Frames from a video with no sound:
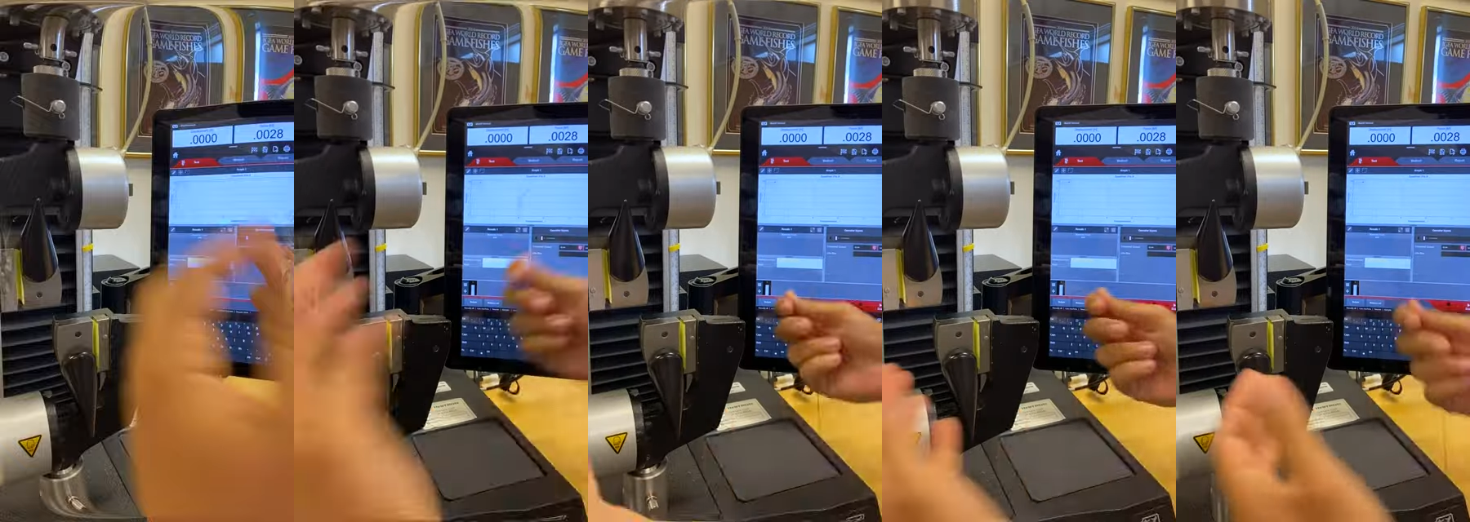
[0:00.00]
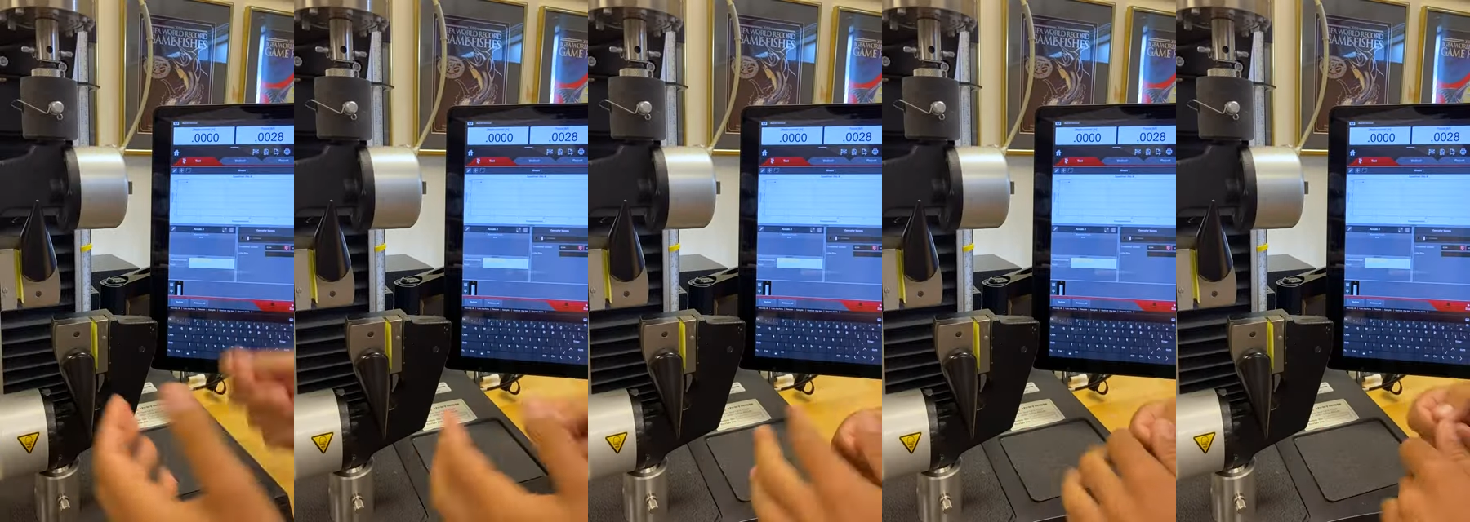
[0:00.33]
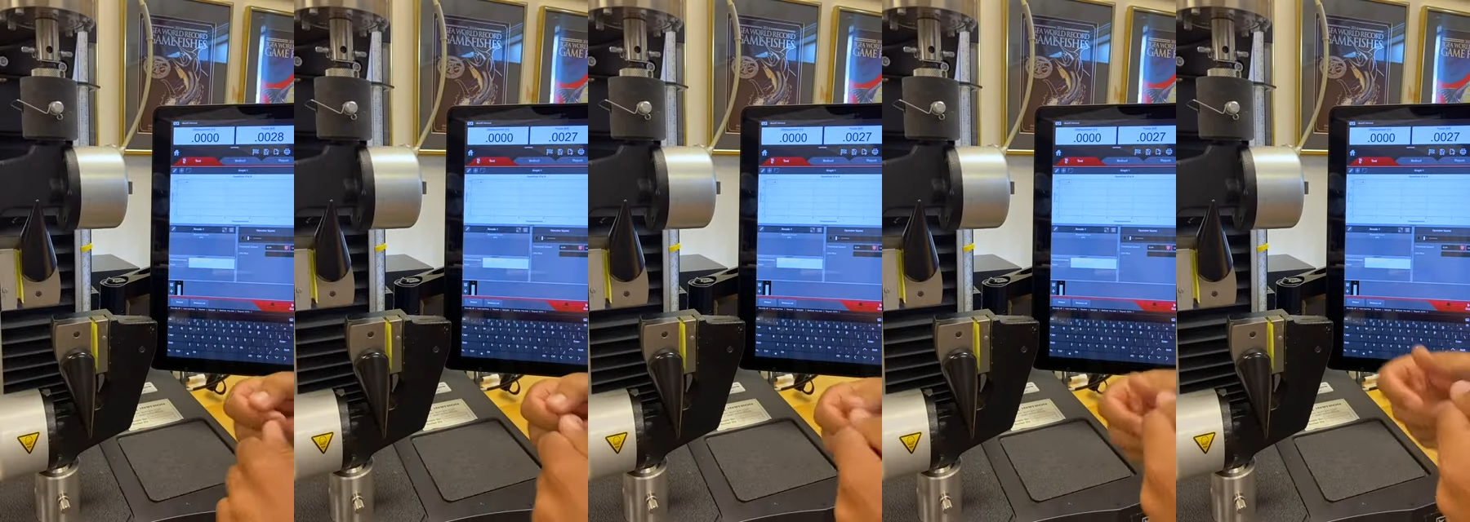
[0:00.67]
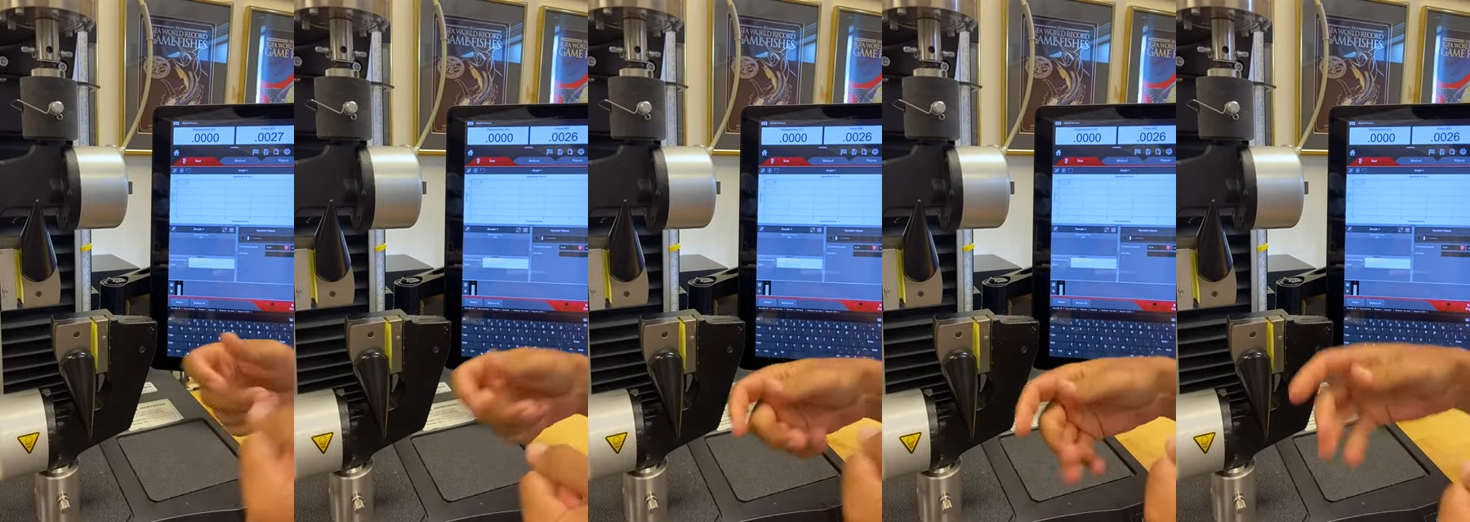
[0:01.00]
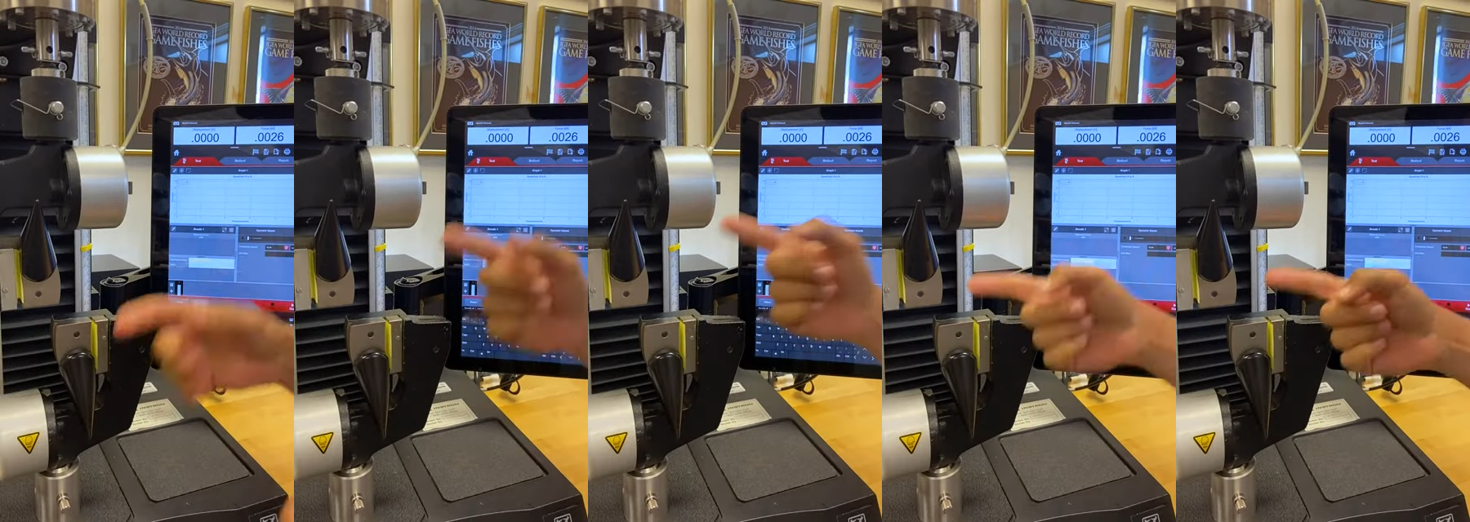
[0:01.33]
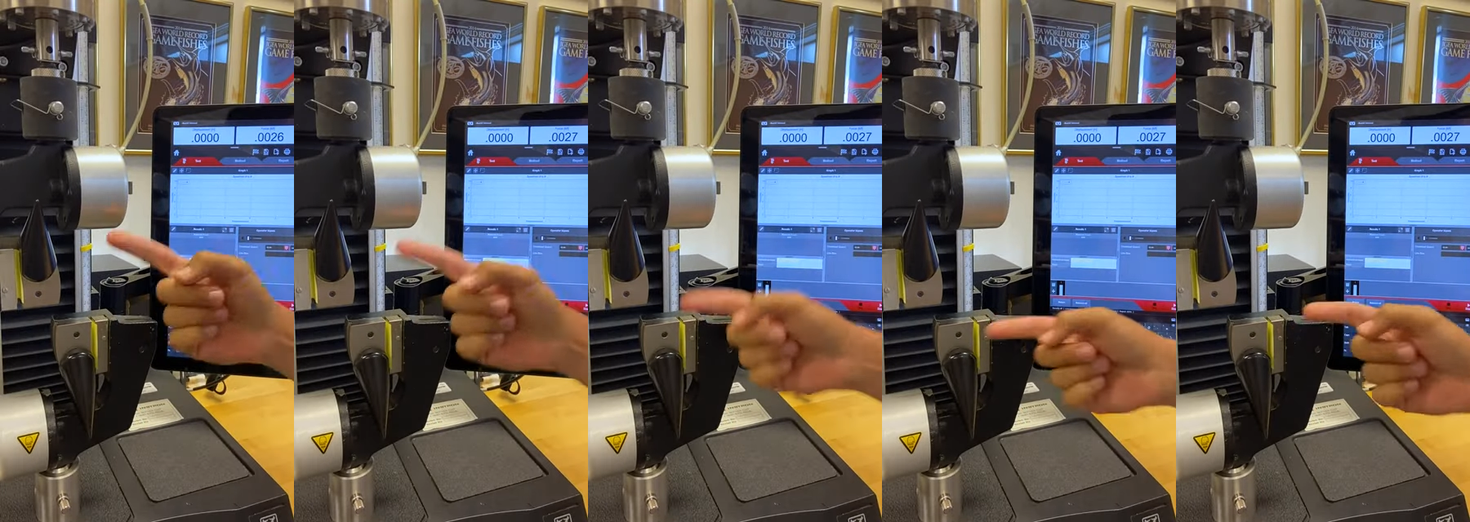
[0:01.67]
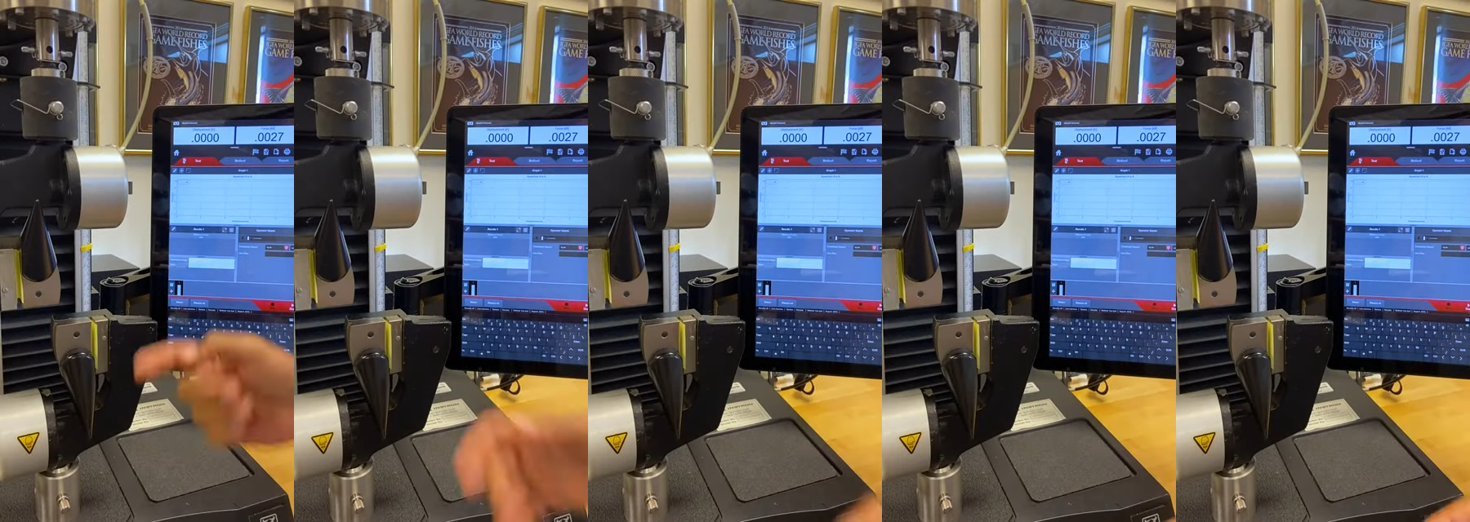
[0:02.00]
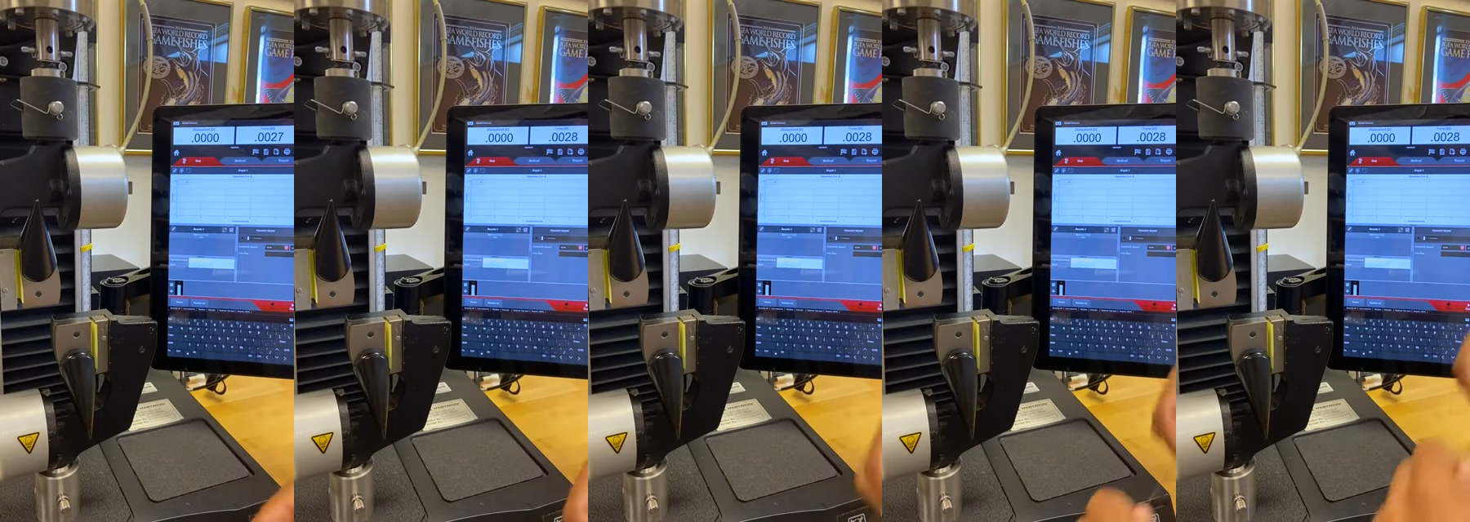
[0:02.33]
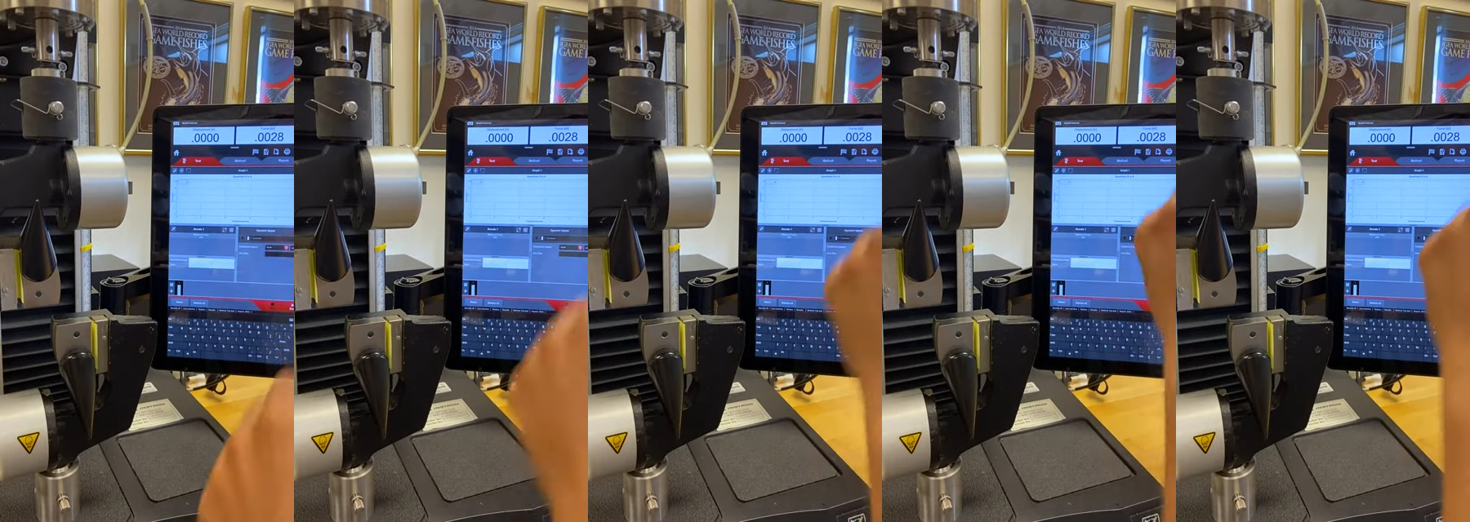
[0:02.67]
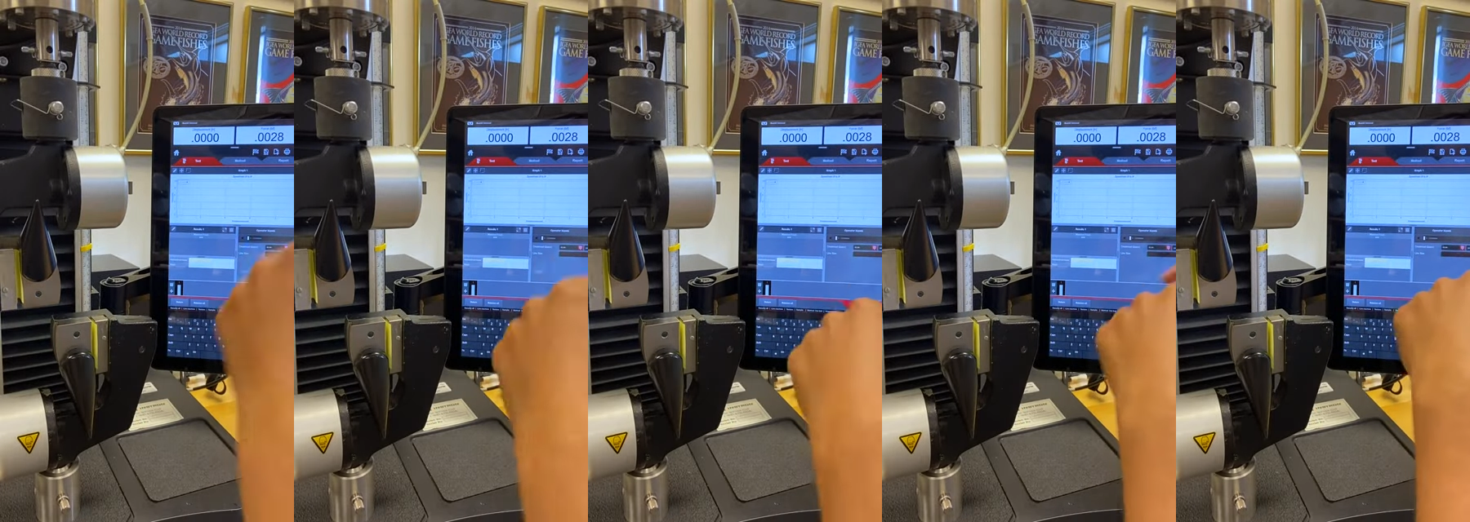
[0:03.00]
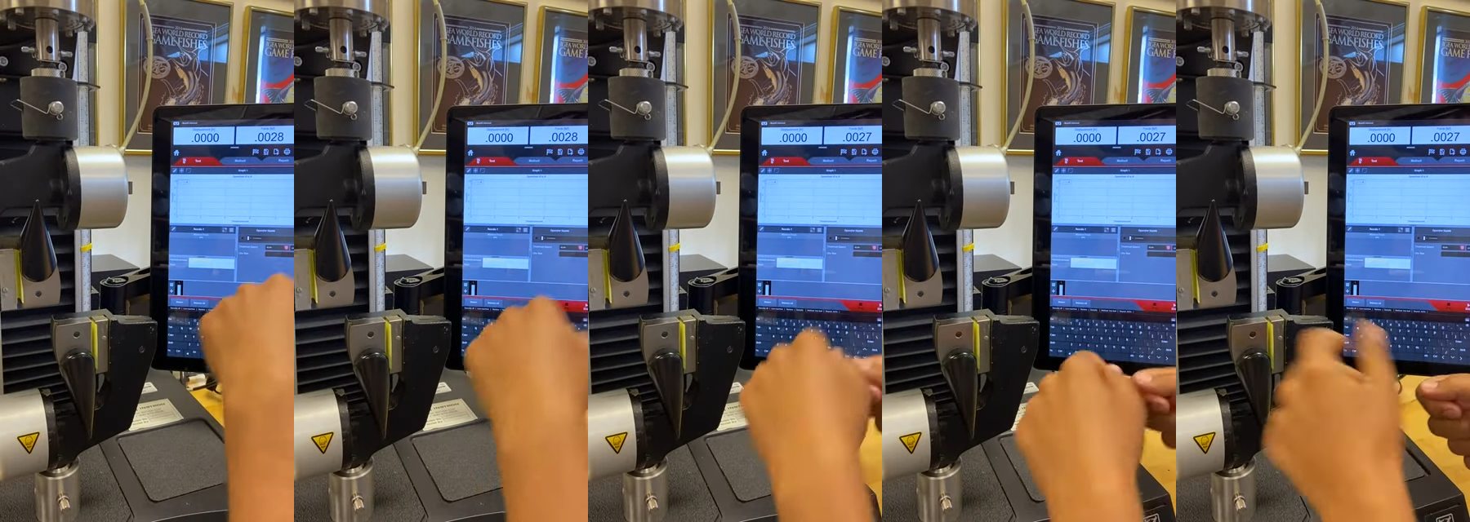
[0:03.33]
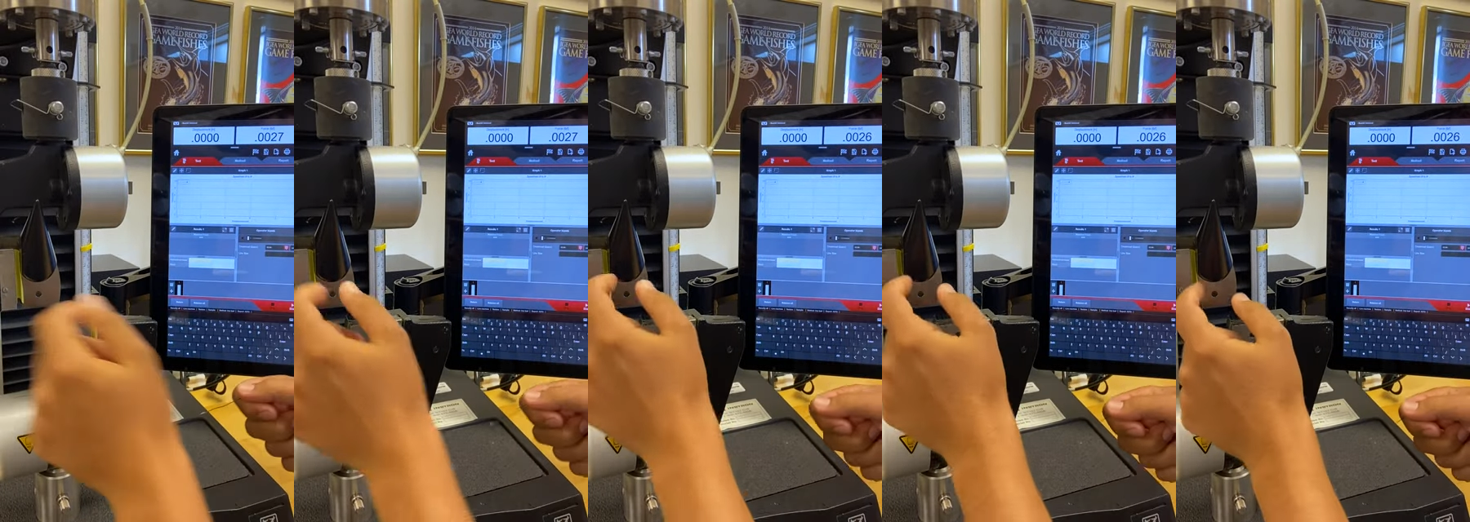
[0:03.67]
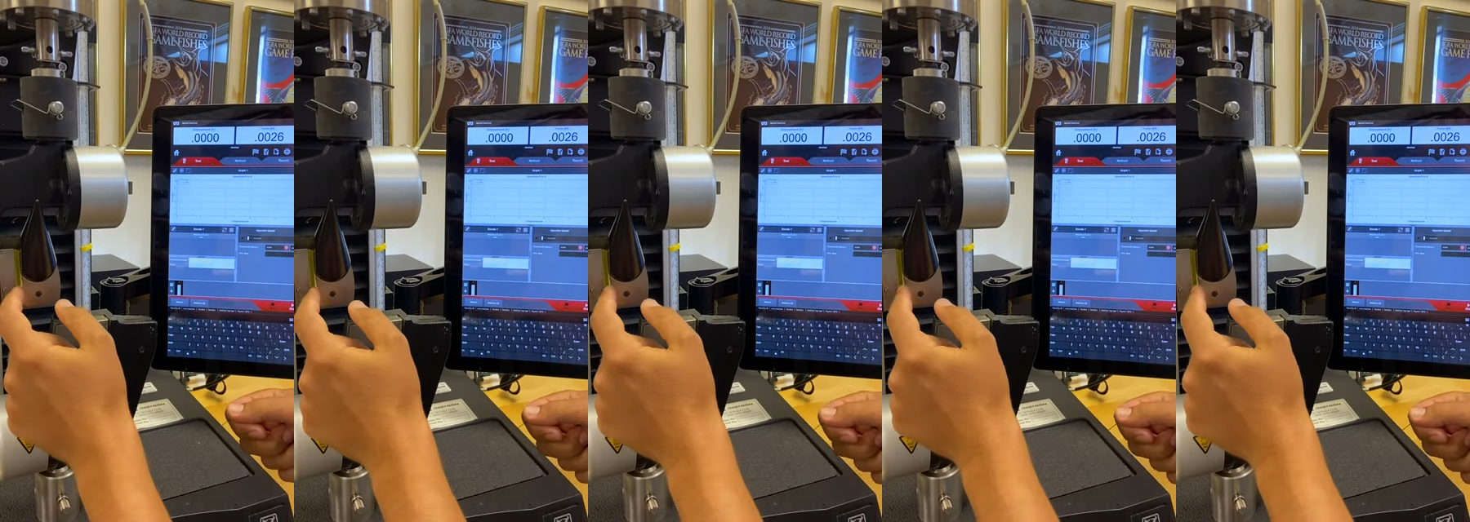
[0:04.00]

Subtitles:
No face is visible, so there are no lips to read.